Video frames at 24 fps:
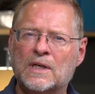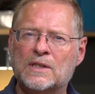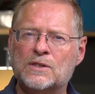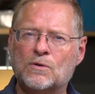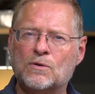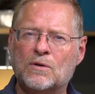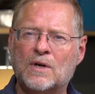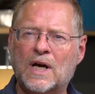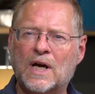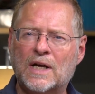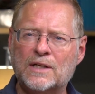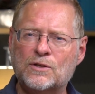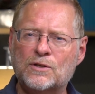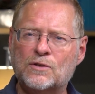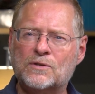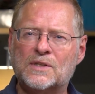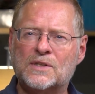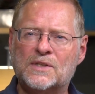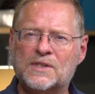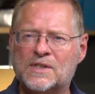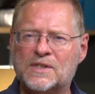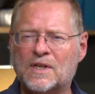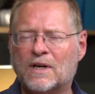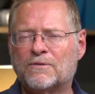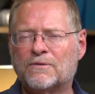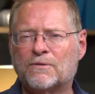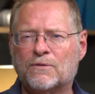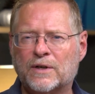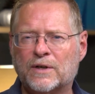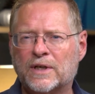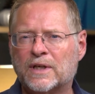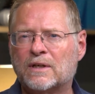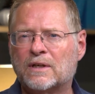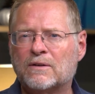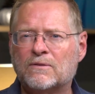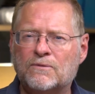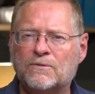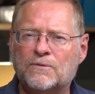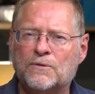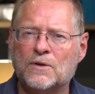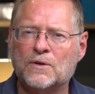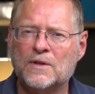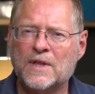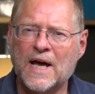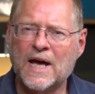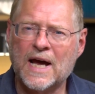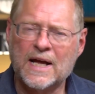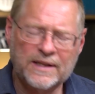so God uses suffering
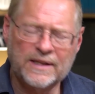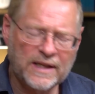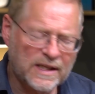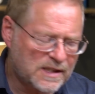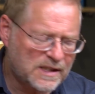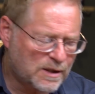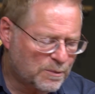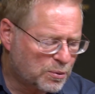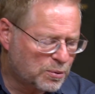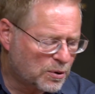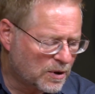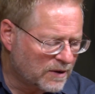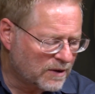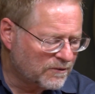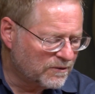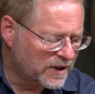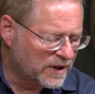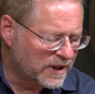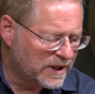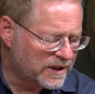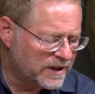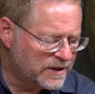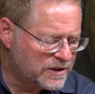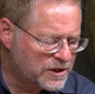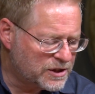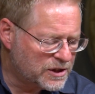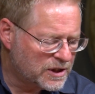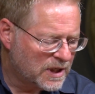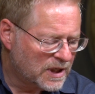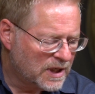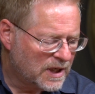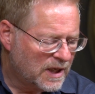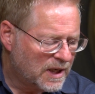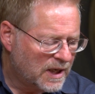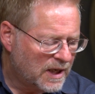for that. That's a privilege.